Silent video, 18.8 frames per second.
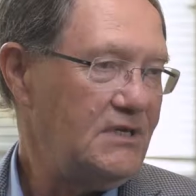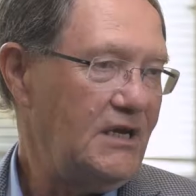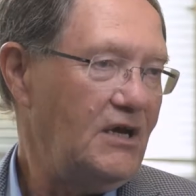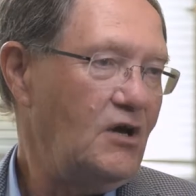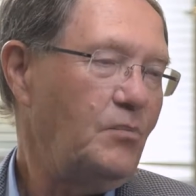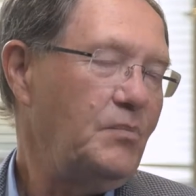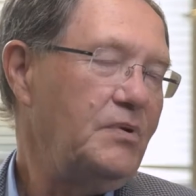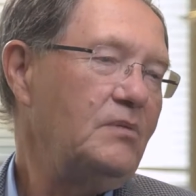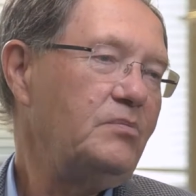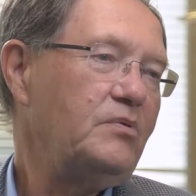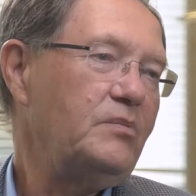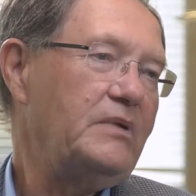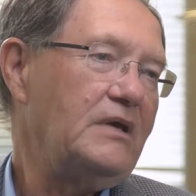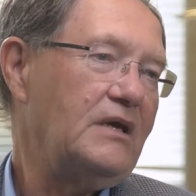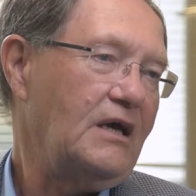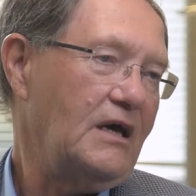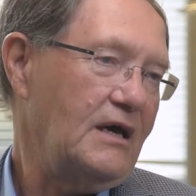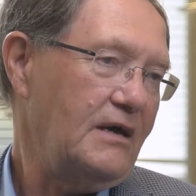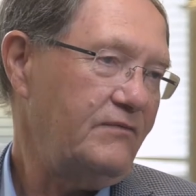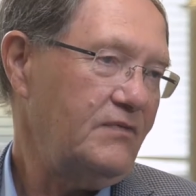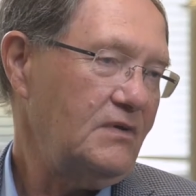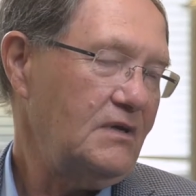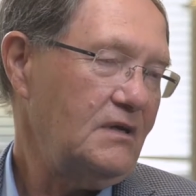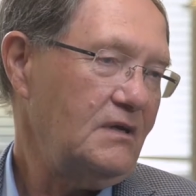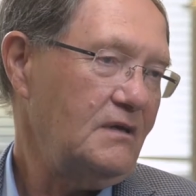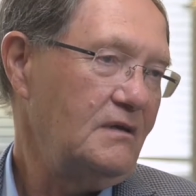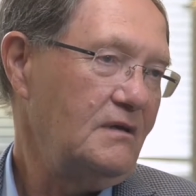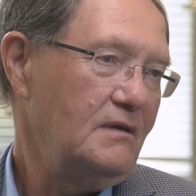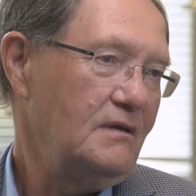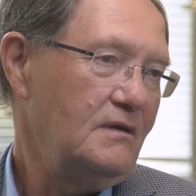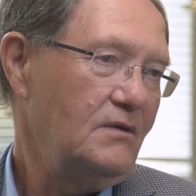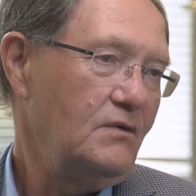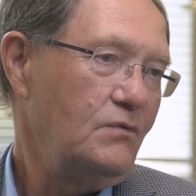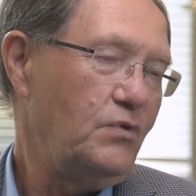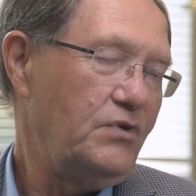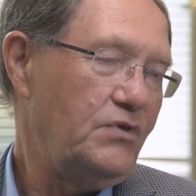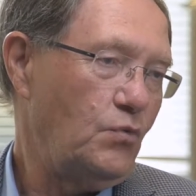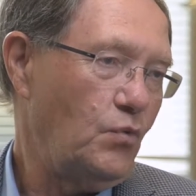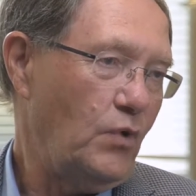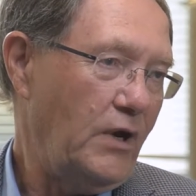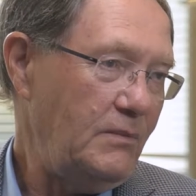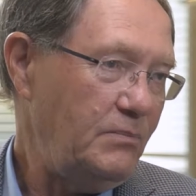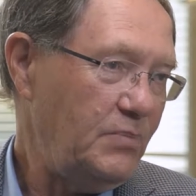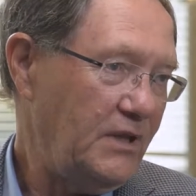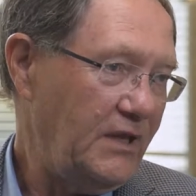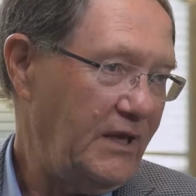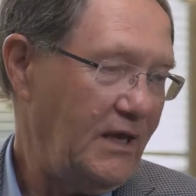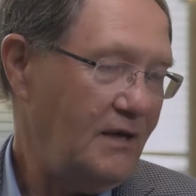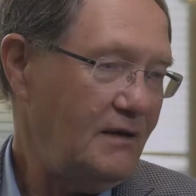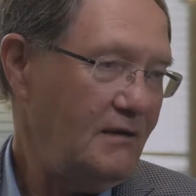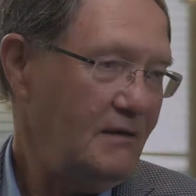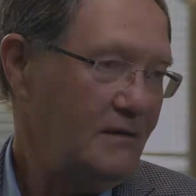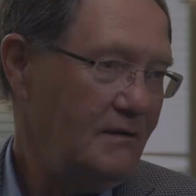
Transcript: to help people be confident with the right plan,